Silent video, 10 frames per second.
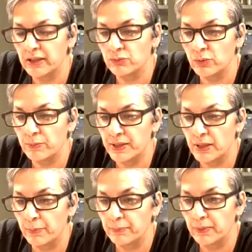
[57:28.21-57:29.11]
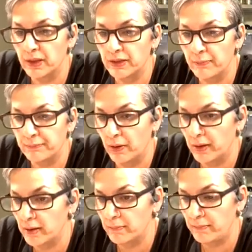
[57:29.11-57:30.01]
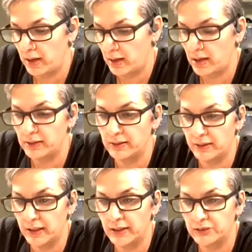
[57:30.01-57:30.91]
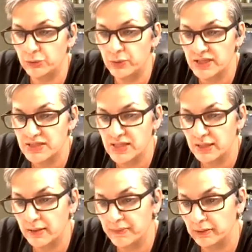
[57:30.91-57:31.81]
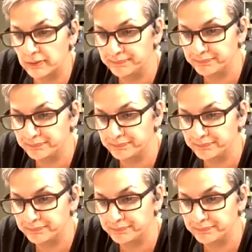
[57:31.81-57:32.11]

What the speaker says: It would be the purple on the bottom and the turquoise in the middle.